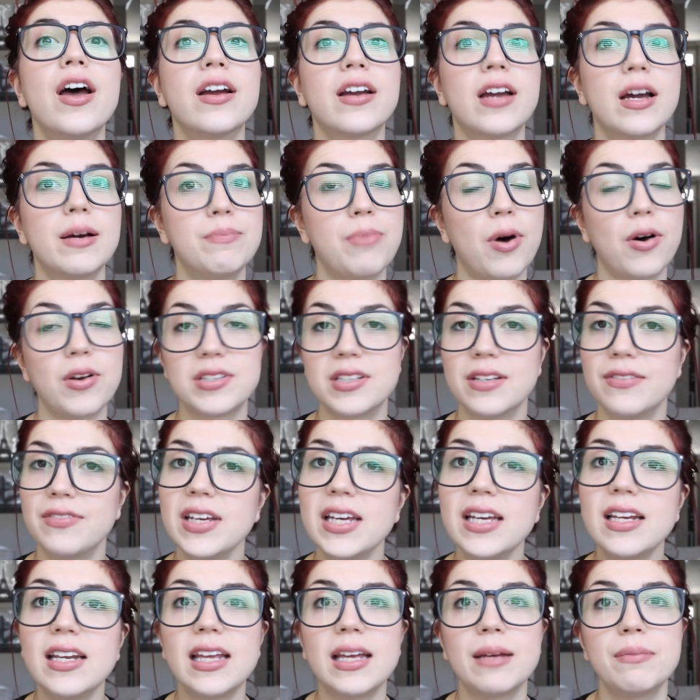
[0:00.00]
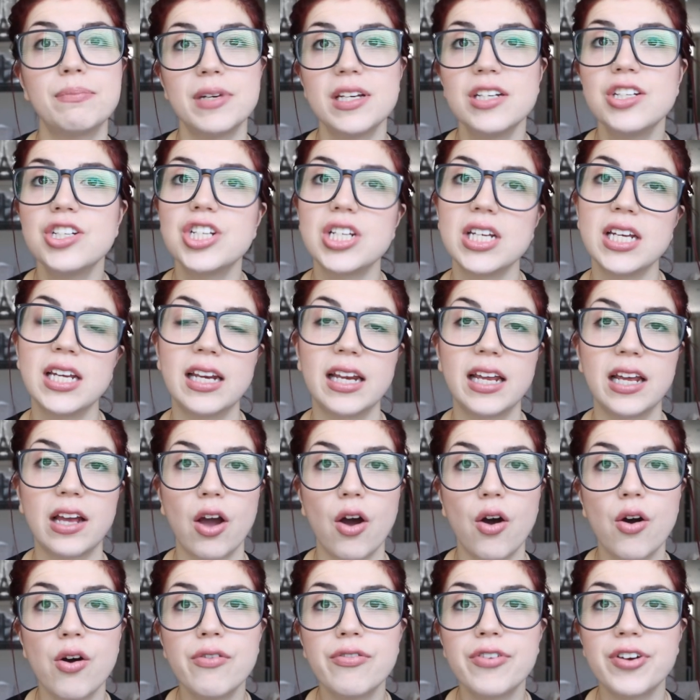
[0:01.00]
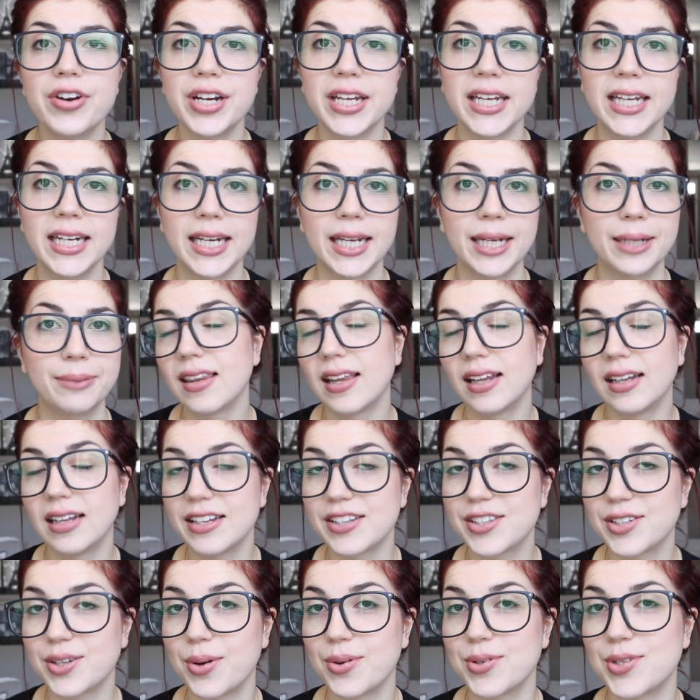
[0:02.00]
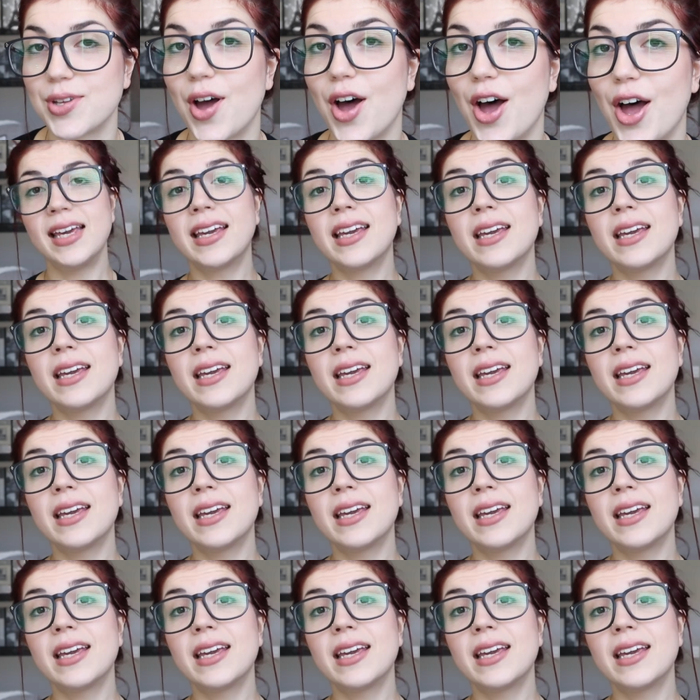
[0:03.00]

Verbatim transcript: compulsive eating, binge eating, overeating, the list goes on.